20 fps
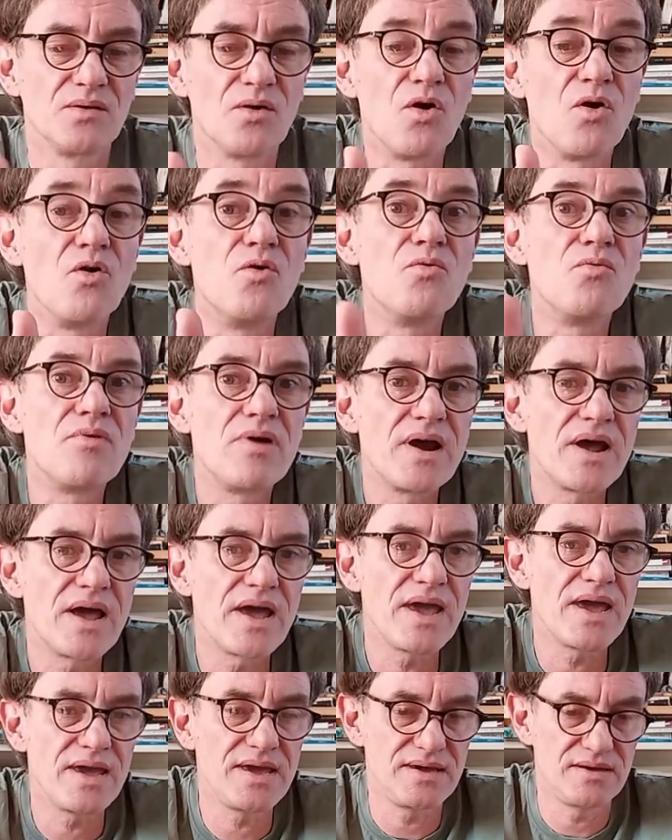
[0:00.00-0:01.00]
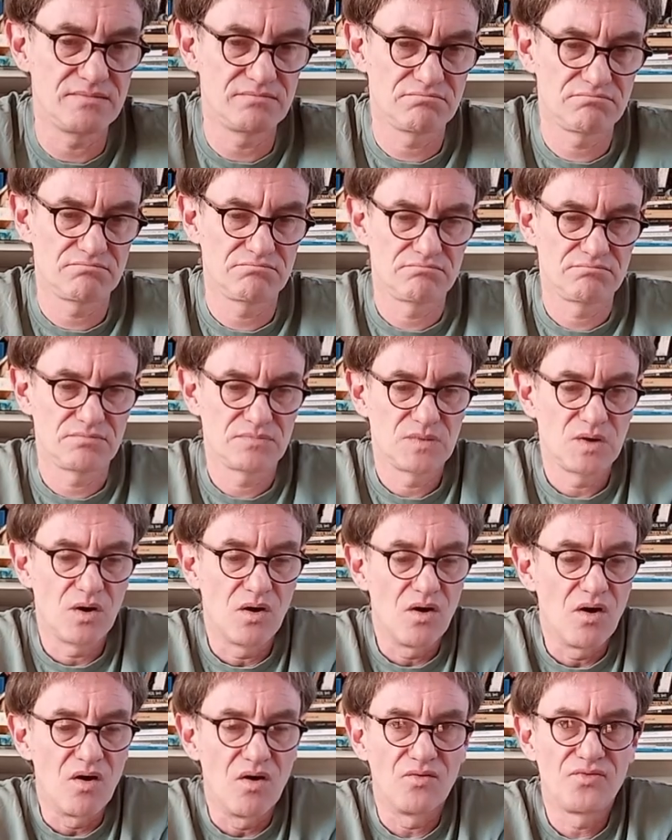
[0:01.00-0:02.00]
array
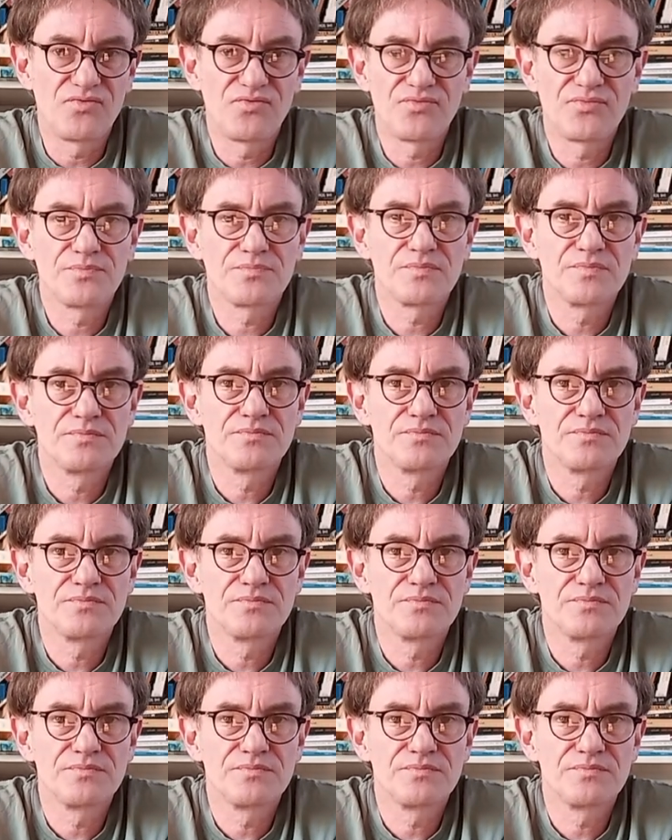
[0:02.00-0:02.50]
of